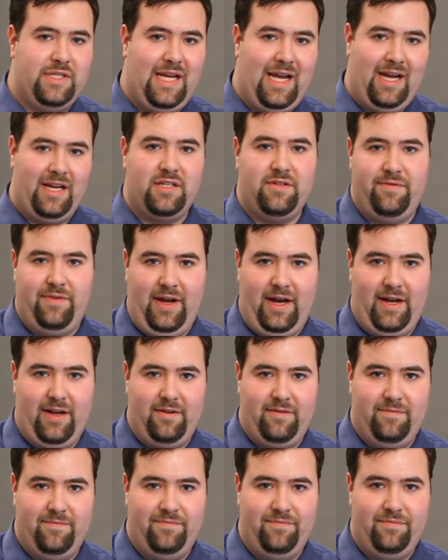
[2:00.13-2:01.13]
exFAT
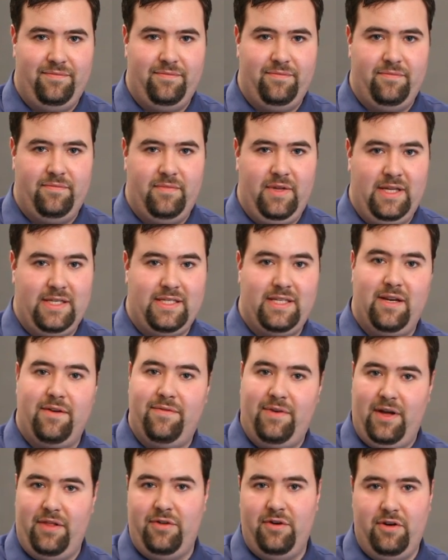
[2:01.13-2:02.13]
instead
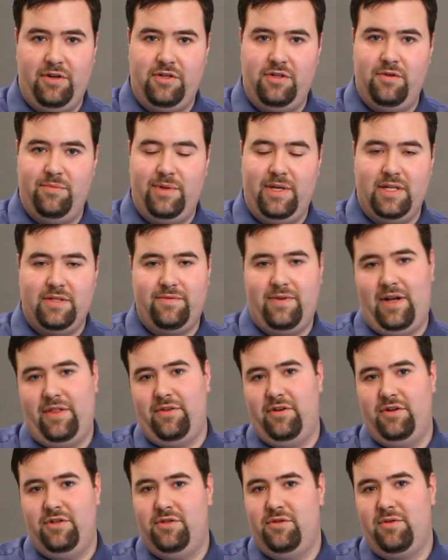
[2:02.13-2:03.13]
of FAT32 because
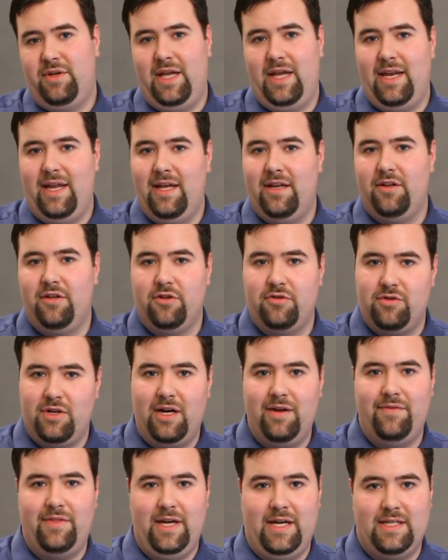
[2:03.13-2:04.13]
FAT32 can't handle a
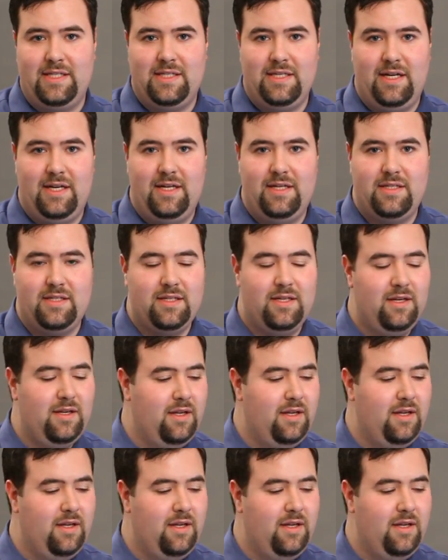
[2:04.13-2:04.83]
drive that size.